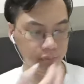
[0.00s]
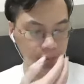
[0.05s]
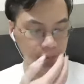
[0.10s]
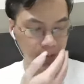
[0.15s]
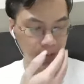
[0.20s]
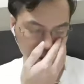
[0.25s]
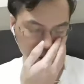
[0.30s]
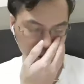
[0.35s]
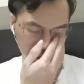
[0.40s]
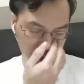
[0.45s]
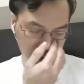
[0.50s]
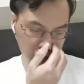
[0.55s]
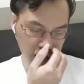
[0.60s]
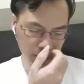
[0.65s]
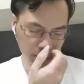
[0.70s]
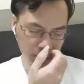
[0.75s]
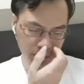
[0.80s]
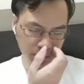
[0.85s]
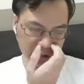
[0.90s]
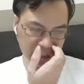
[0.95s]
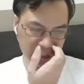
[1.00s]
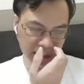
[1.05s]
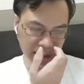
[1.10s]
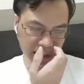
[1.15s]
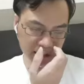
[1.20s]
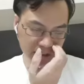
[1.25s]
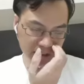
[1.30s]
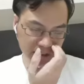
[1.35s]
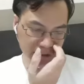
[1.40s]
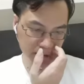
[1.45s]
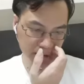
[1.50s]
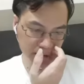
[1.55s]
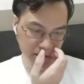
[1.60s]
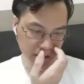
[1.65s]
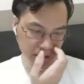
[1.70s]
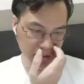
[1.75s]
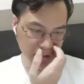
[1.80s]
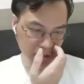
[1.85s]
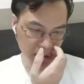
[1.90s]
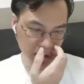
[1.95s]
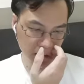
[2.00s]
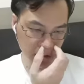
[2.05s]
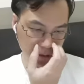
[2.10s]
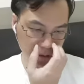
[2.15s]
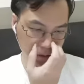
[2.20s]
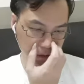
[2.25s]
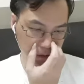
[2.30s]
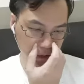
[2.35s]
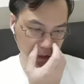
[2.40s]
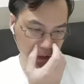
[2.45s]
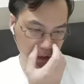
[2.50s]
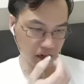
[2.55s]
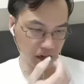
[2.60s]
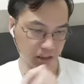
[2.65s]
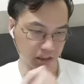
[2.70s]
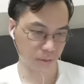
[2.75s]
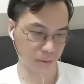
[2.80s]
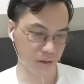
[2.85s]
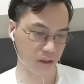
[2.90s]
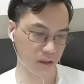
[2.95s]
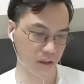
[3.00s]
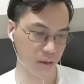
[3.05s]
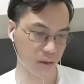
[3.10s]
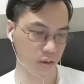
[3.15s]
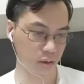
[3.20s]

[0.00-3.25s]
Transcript: Ship size? As shown in the crash damage table.